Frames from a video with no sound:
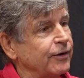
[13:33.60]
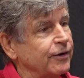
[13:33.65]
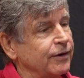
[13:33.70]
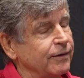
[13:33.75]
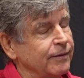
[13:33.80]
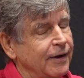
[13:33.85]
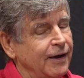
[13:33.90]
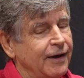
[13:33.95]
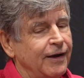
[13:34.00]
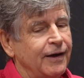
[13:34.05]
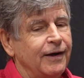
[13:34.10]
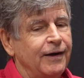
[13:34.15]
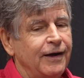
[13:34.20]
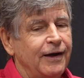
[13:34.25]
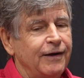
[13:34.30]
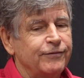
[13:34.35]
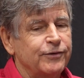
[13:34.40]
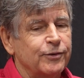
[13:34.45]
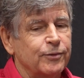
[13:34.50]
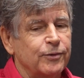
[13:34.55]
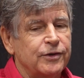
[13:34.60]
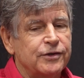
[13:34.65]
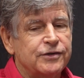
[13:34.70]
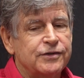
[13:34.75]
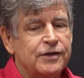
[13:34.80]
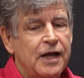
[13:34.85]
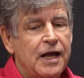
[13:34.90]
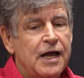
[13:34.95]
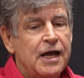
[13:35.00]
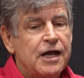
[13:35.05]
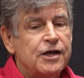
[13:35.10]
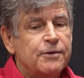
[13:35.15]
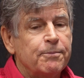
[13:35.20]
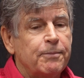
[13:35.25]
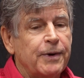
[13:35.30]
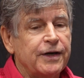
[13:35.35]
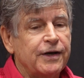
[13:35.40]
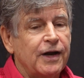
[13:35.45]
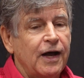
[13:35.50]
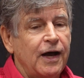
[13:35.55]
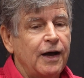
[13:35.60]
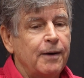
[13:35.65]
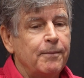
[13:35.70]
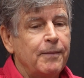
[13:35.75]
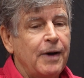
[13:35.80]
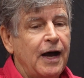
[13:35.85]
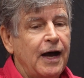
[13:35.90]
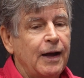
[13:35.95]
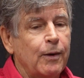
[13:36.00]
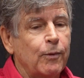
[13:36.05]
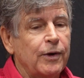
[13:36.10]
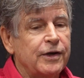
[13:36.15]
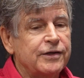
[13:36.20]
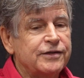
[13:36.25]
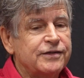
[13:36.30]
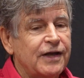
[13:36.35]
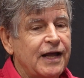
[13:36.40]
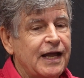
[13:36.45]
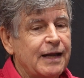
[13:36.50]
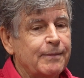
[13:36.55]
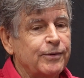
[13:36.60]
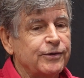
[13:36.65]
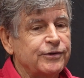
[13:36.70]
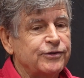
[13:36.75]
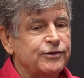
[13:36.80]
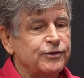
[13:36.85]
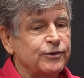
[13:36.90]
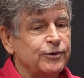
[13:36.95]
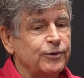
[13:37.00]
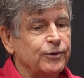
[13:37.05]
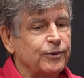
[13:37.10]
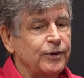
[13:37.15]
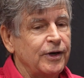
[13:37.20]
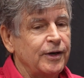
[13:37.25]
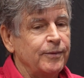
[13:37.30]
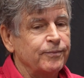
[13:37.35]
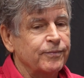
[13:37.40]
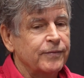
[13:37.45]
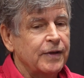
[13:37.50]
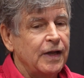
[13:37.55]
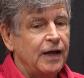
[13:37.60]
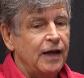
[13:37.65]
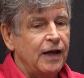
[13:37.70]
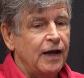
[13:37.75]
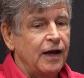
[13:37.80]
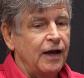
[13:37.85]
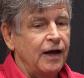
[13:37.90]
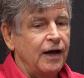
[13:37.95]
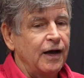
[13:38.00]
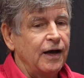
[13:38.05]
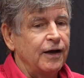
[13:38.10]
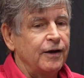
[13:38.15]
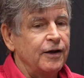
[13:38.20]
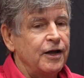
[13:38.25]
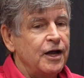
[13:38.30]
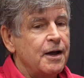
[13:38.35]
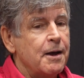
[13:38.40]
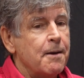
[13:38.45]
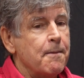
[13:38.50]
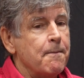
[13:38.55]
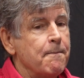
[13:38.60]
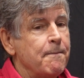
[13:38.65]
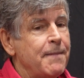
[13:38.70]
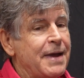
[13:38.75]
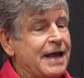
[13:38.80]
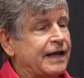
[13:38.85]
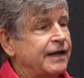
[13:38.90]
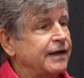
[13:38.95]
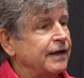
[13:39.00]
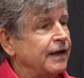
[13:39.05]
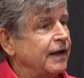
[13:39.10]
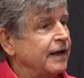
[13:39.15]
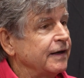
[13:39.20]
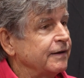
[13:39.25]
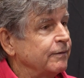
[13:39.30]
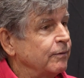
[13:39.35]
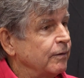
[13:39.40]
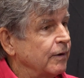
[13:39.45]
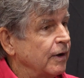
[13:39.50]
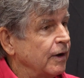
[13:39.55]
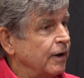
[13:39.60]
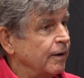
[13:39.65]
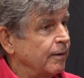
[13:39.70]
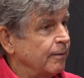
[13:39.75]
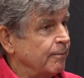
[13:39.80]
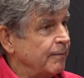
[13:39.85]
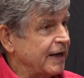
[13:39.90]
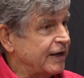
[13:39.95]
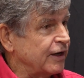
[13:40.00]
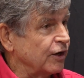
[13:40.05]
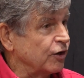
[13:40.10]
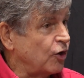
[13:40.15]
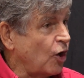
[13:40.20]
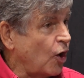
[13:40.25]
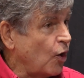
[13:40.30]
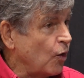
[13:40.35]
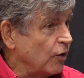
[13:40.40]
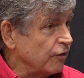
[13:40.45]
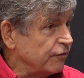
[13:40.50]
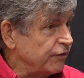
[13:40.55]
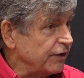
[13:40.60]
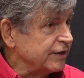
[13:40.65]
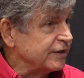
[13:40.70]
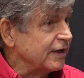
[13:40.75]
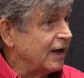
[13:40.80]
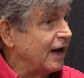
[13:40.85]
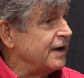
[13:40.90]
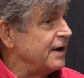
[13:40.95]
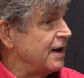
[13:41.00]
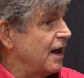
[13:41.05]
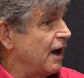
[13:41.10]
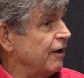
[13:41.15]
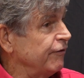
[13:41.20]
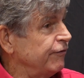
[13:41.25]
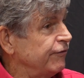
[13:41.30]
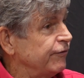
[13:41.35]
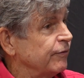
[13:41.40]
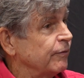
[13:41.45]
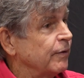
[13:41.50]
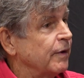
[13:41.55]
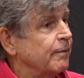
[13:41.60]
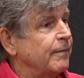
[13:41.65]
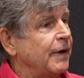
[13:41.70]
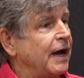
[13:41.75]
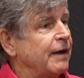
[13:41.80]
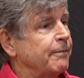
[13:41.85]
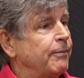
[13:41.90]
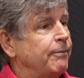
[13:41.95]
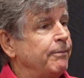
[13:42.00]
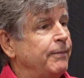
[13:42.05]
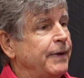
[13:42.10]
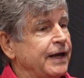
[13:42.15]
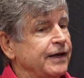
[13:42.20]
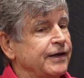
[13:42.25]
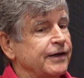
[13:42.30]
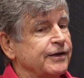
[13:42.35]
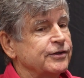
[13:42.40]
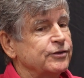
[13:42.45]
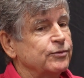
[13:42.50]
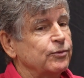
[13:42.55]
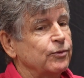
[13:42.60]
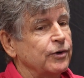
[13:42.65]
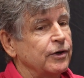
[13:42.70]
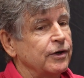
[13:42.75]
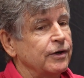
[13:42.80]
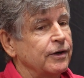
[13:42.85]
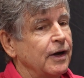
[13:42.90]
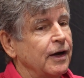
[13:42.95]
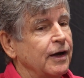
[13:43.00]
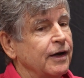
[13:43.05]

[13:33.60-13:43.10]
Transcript: her afterwards. But I was able to make a go of it enough. My paintings were